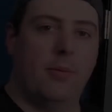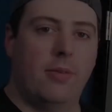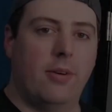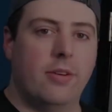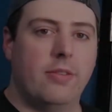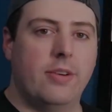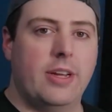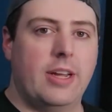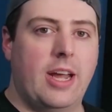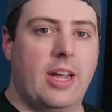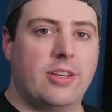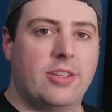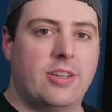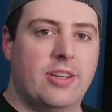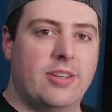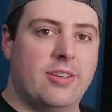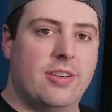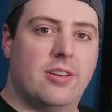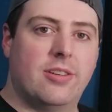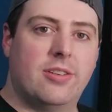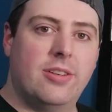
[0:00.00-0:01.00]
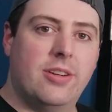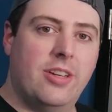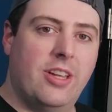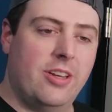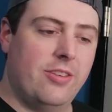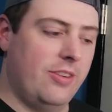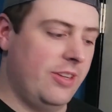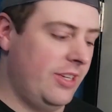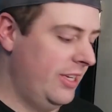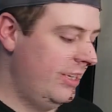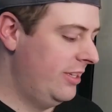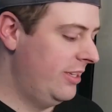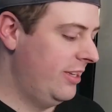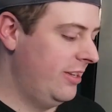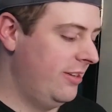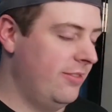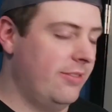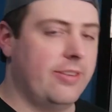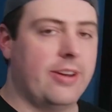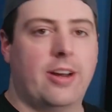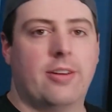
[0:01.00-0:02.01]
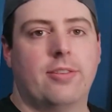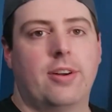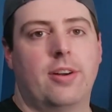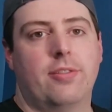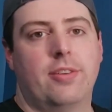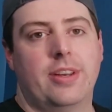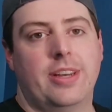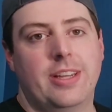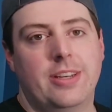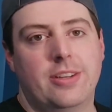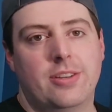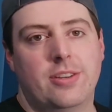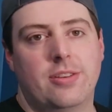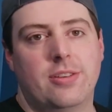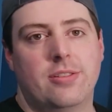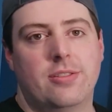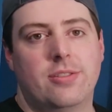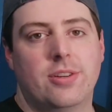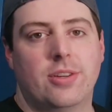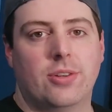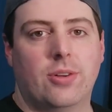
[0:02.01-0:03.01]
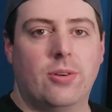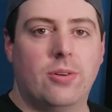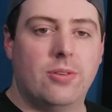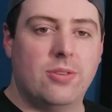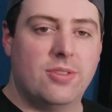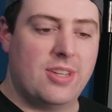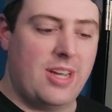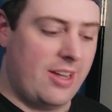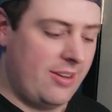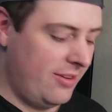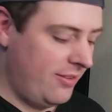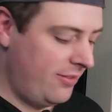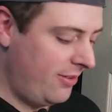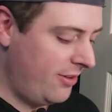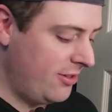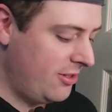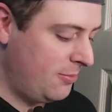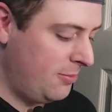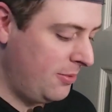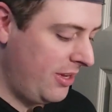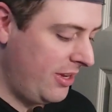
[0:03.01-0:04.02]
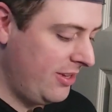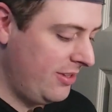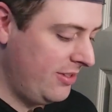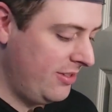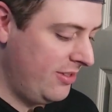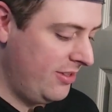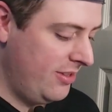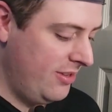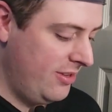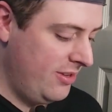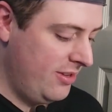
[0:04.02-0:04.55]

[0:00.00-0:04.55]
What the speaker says: before we actually start drilling, we need to figure out where we need to drill the holes at in the first place.